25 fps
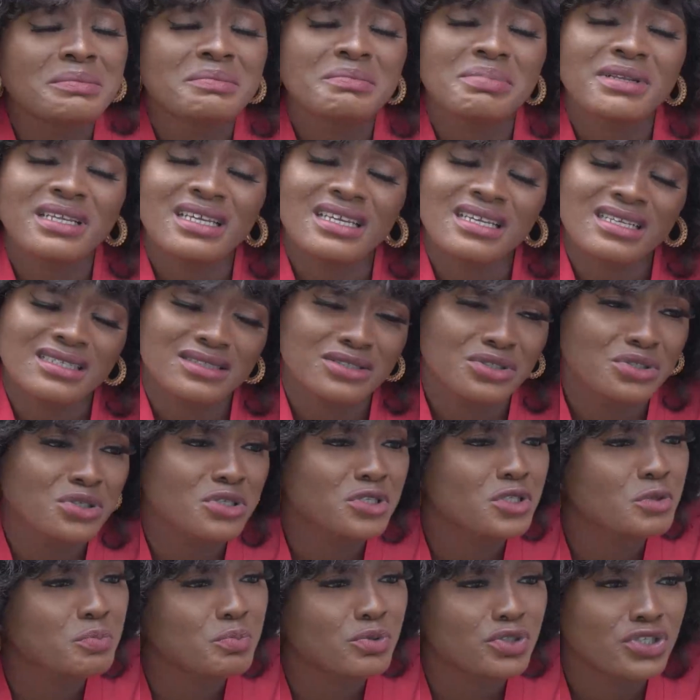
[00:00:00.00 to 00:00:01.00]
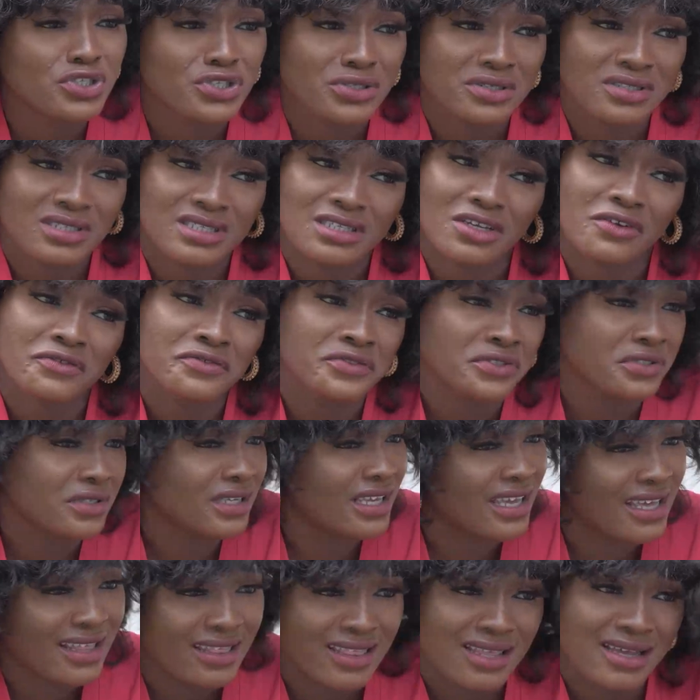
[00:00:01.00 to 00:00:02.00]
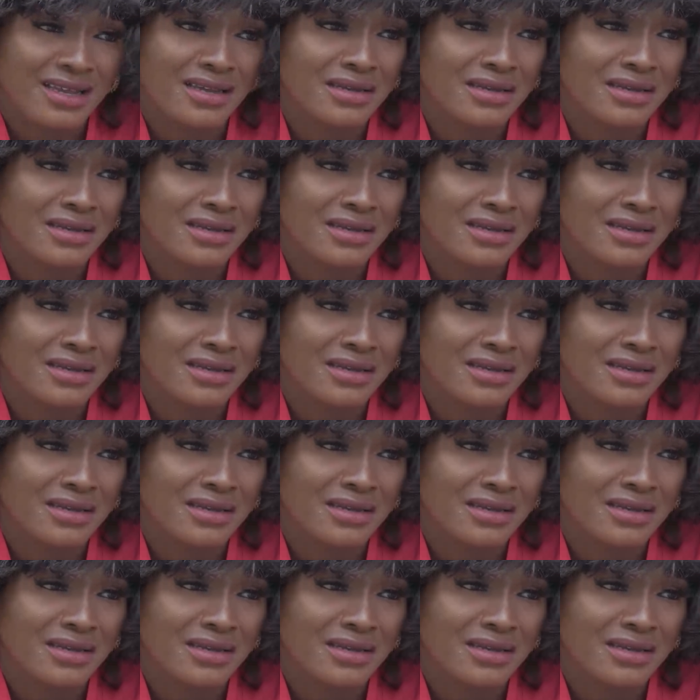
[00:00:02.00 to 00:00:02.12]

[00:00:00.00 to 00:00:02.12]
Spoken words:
Please, just put yourselves together.